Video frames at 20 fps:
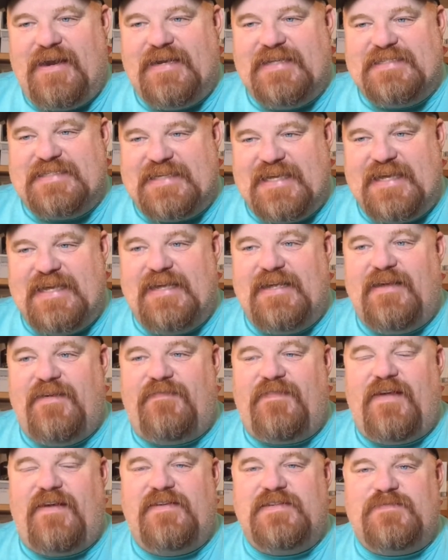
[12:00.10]
see if
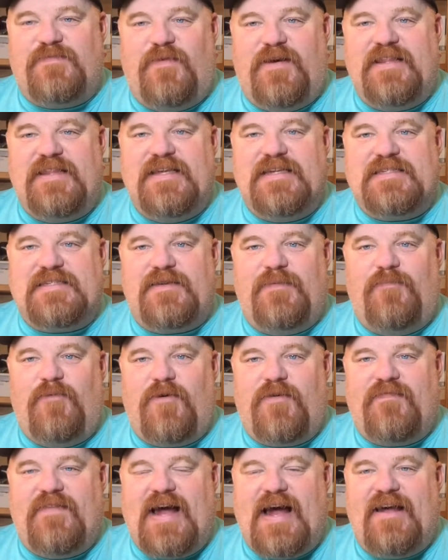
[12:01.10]
there's one that's more
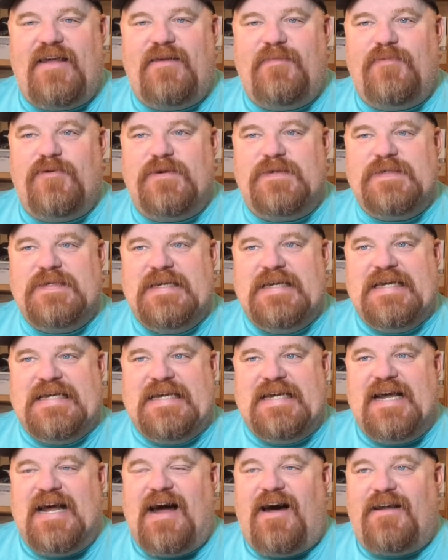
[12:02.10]
valuable?
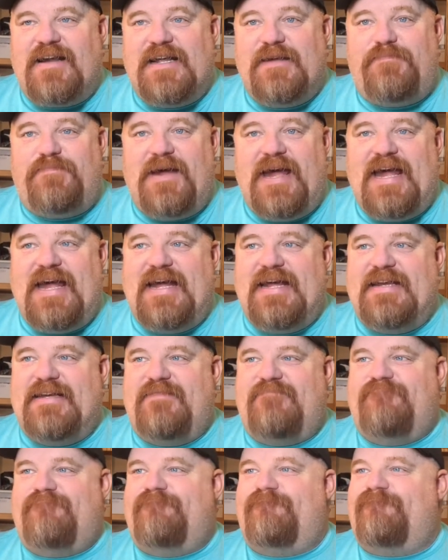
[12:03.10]
I only paid,
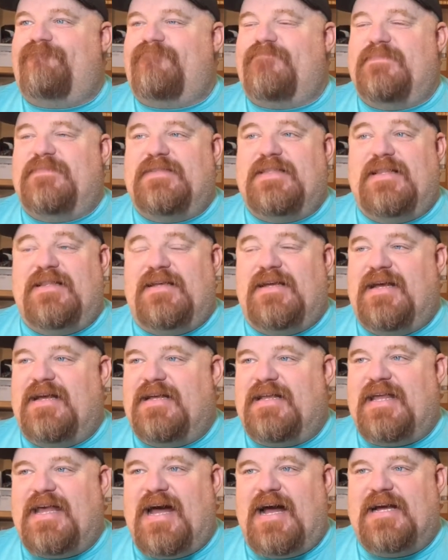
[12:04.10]

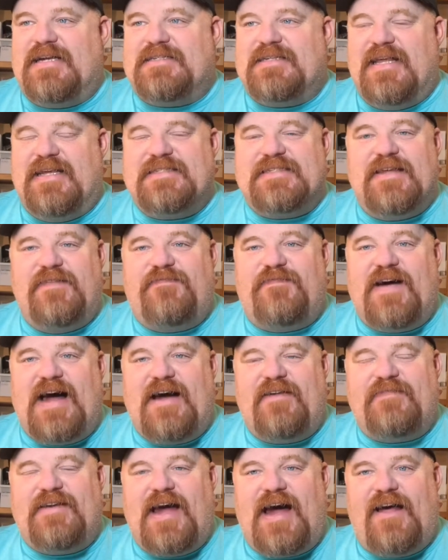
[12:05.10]
gosh, less than
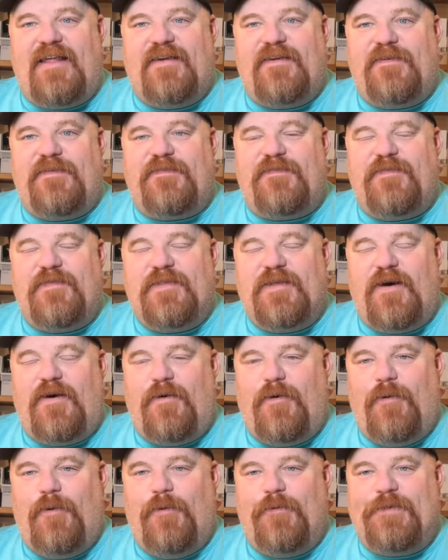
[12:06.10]
$5 for the
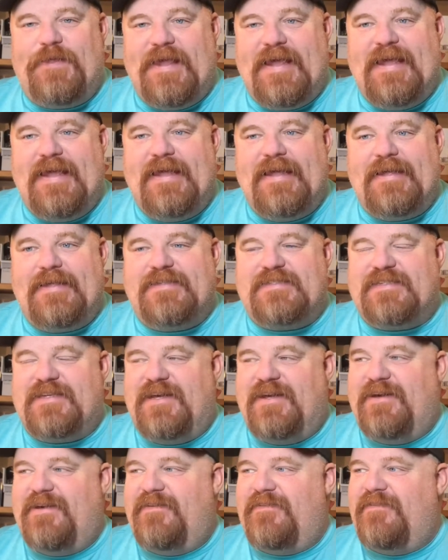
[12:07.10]
whole thing.
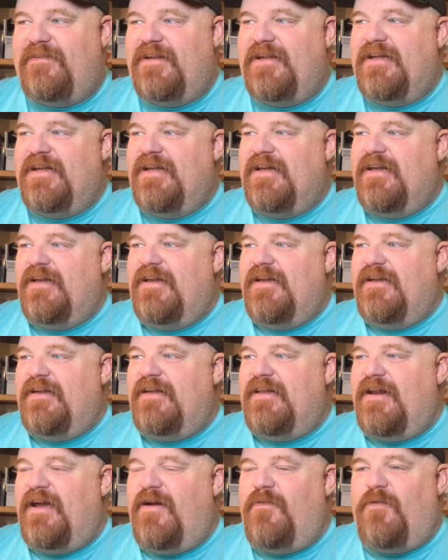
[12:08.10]
So, you
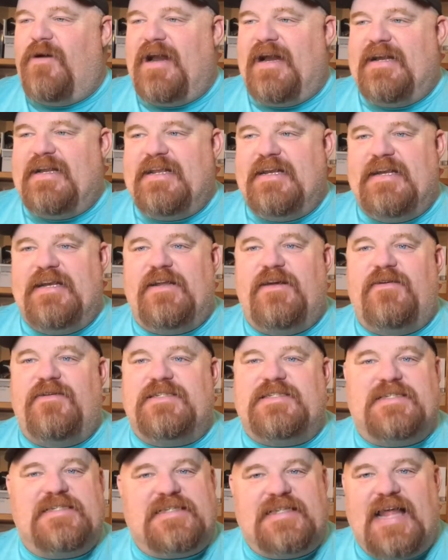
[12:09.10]
know, what I need to do is
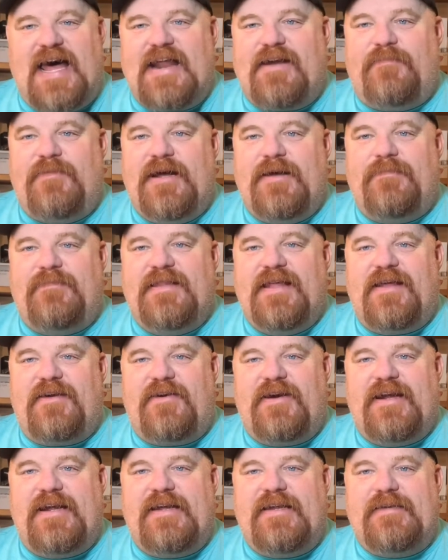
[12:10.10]
just lot them up and let her
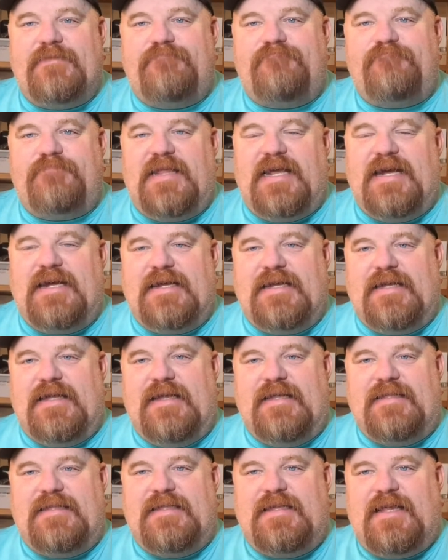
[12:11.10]
eat. Like,
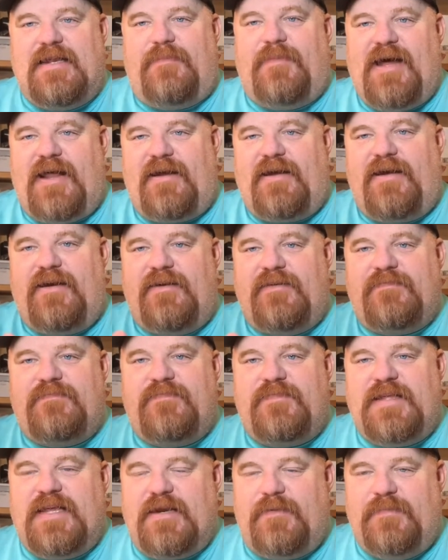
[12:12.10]
get them out of here.
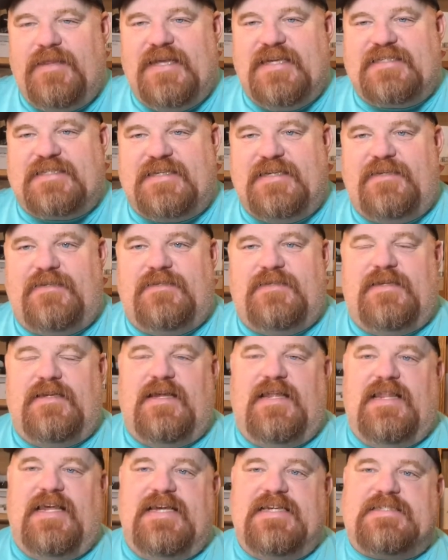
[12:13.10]
Get them listed.
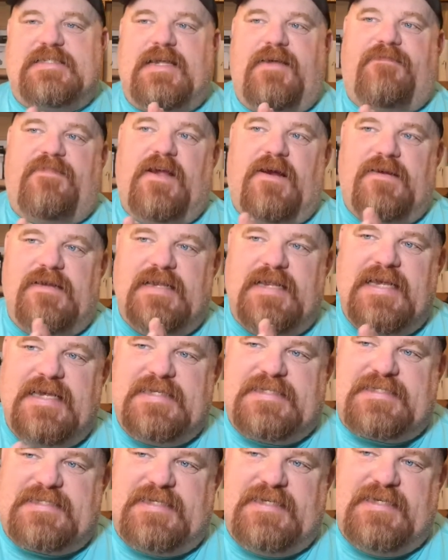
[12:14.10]
At least if they're
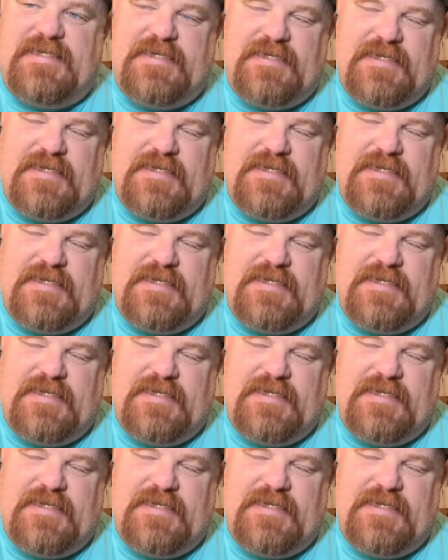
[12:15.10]
listed